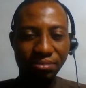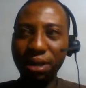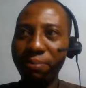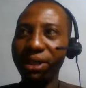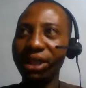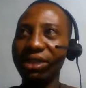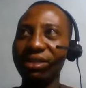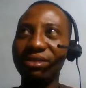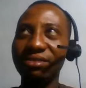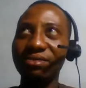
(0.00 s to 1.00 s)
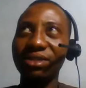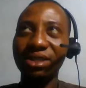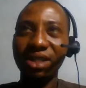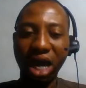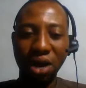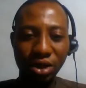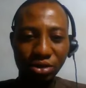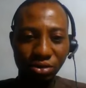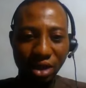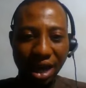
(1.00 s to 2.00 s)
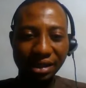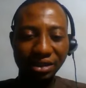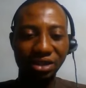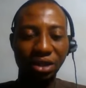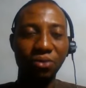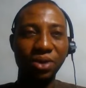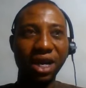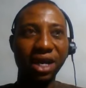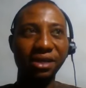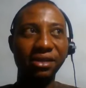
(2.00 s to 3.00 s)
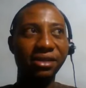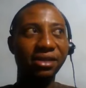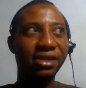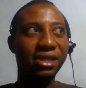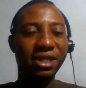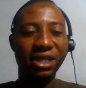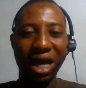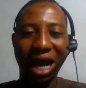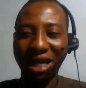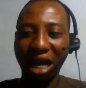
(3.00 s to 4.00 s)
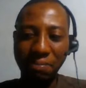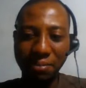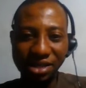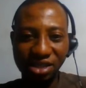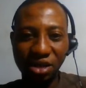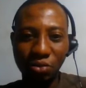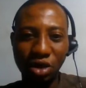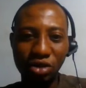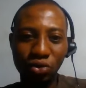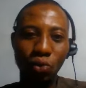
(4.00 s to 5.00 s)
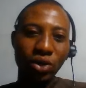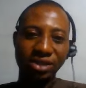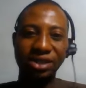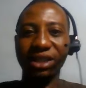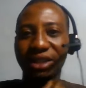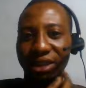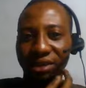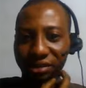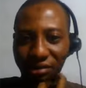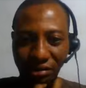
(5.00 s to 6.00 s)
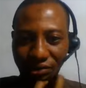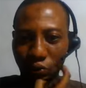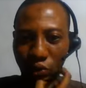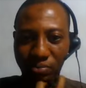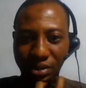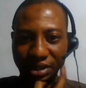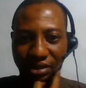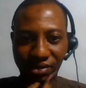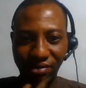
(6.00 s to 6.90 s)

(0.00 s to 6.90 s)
Maybe I went to go and eat somewhere and I met someone who is eating with me.